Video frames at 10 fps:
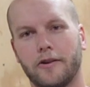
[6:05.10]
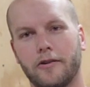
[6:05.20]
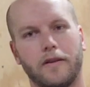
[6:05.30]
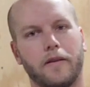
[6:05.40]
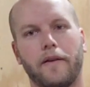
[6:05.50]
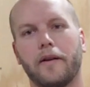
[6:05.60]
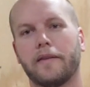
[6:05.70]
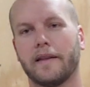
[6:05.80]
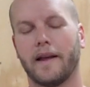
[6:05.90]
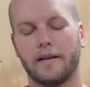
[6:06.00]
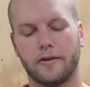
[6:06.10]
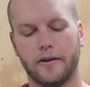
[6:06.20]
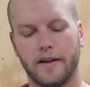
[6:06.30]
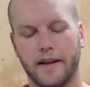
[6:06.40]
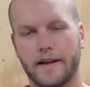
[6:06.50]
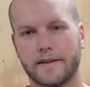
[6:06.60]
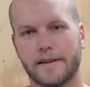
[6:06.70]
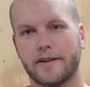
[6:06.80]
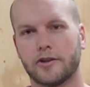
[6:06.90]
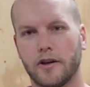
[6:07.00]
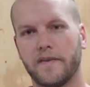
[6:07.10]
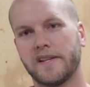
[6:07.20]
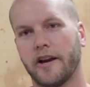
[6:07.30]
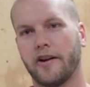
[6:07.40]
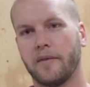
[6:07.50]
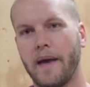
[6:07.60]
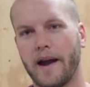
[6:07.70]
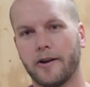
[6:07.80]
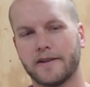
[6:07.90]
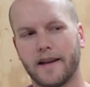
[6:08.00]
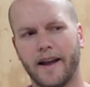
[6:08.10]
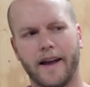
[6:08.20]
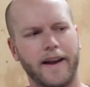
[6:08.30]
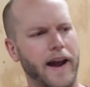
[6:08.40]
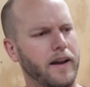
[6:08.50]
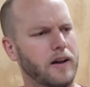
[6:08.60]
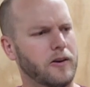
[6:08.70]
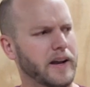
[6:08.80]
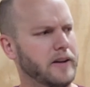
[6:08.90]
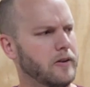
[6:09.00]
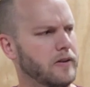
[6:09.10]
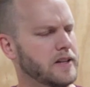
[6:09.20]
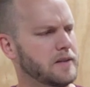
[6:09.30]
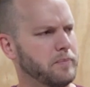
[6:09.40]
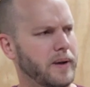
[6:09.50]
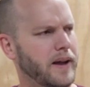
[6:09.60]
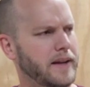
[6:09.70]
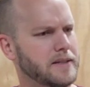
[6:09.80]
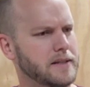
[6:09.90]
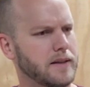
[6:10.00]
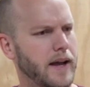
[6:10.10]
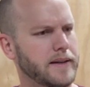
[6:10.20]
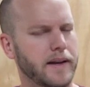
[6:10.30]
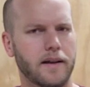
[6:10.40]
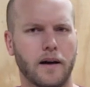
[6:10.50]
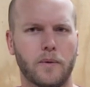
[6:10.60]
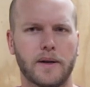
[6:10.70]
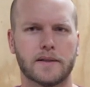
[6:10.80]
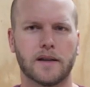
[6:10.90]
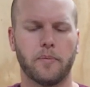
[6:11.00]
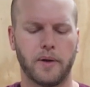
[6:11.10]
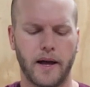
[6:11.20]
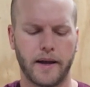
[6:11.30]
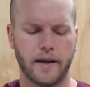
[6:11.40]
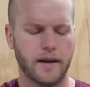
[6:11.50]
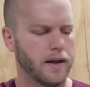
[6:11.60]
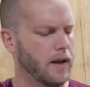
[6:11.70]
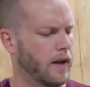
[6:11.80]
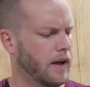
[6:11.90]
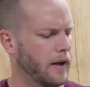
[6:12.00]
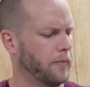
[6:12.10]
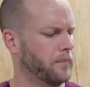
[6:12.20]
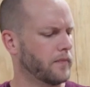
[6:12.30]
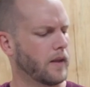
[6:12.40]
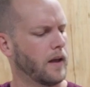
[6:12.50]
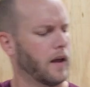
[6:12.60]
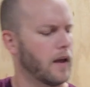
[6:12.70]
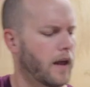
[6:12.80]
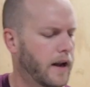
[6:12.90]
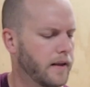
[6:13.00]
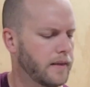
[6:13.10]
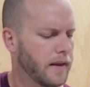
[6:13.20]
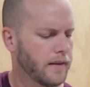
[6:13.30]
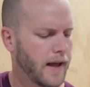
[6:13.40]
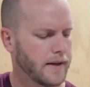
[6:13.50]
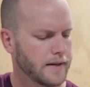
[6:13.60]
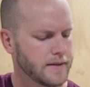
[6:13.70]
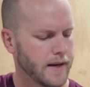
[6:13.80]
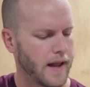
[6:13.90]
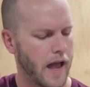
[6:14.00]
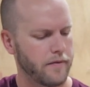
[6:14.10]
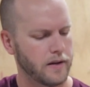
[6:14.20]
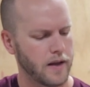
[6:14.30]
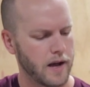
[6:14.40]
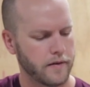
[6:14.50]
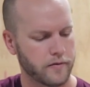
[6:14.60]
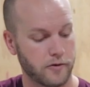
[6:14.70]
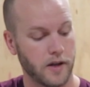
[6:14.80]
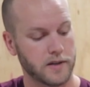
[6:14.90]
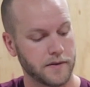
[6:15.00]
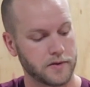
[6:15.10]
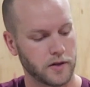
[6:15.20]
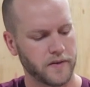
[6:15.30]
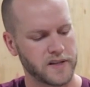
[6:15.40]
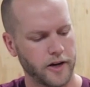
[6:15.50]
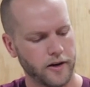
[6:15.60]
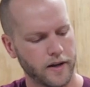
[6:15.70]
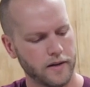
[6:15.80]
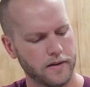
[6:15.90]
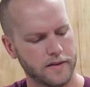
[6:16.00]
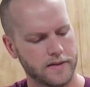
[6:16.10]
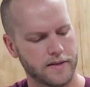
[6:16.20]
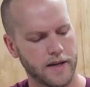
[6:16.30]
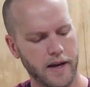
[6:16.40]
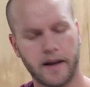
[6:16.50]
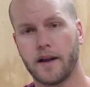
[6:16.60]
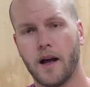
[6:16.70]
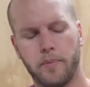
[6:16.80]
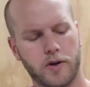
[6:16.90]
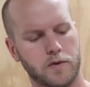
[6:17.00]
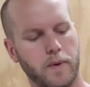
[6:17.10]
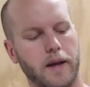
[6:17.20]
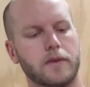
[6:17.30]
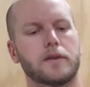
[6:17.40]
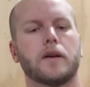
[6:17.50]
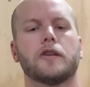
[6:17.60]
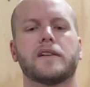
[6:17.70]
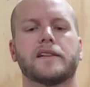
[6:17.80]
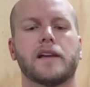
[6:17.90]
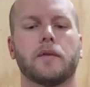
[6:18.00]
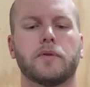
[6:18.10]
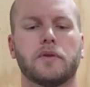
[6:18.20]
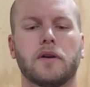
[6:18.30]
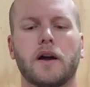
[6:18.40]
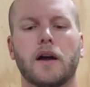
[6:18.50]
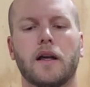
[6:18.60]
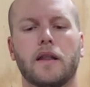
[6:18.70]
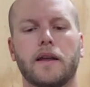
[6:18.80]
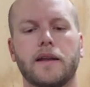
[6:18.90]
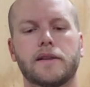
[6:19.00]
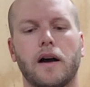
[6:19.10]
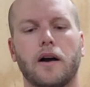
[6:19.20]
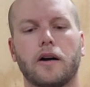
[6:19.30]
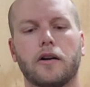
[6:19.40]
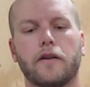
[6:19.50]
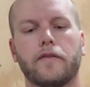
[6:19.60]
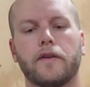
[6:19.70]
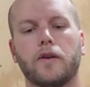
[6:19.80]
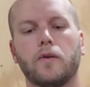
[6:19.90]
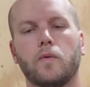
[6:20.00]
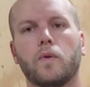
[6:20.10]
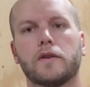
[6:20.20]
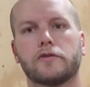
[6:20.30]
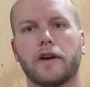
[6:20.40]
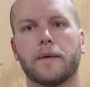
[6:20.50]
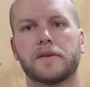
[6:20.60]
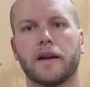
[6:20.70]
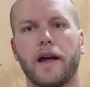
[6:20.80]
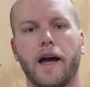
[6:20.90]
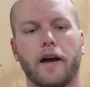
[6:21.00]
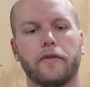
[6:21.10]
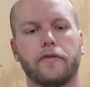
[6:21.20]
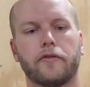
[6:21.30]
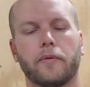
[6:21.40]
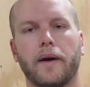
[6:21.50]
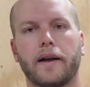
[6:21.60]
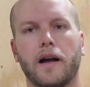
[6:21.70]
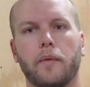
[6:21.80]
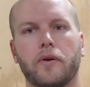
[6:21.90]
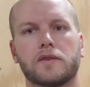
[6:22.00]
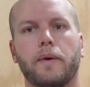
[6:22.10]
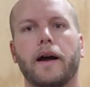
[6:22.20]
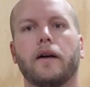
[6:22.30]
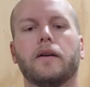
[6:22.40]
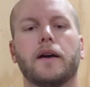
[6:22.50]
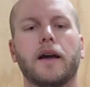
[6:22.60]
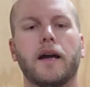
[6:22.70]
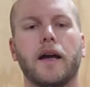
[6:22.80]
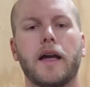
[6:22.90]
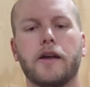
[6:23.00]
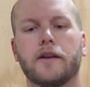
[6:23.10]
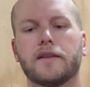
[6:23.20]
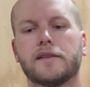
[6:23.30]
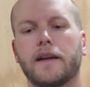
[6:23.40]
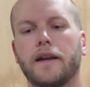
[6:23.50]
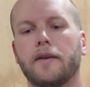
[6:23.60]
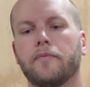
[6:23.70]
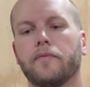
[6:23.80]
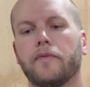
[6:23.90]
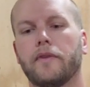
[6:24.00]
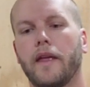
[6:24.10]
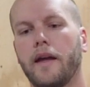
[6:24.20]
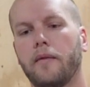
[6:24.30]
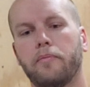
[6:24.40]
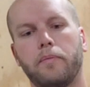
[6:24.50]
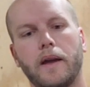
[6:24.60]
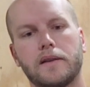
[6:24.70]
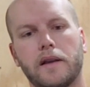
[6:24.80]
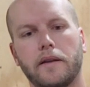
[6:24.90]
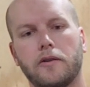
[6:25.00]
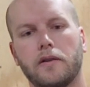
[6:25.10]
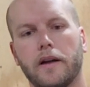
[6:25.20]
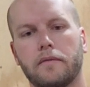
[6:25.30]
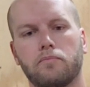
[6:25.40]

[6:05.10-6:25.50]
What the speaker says: or the final thing that I learned, is surface area matters. And I kind of already knew this, but I didn't always apply it. Anything that didn't have a lot of relative surface area didn't compost well. So here's an example. These are a few wood scraps that I have for my compost pile. And you can see they basically look like